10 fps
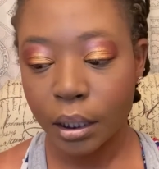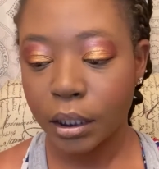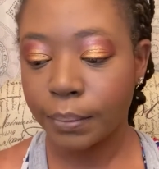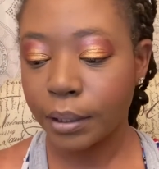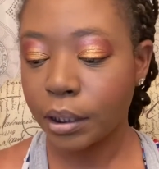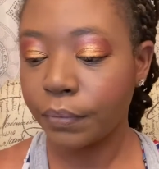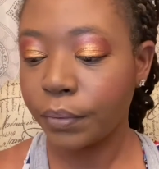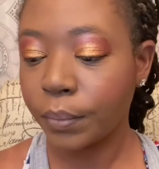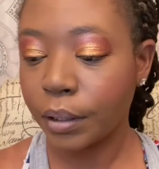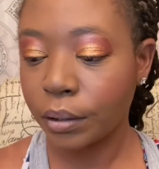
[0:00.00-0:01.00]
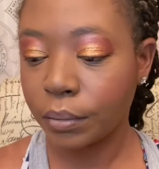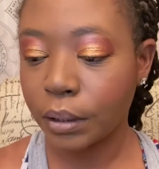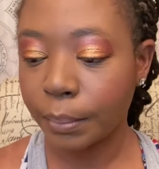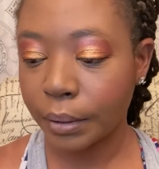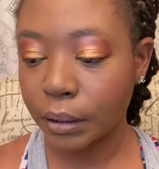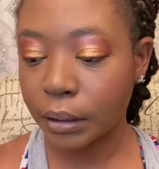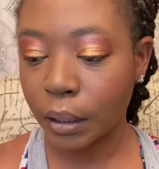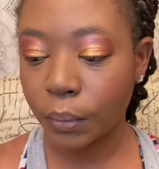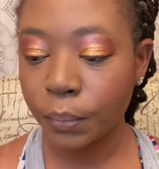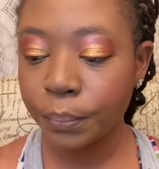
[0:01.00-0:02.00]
Especially if you want to do something subtle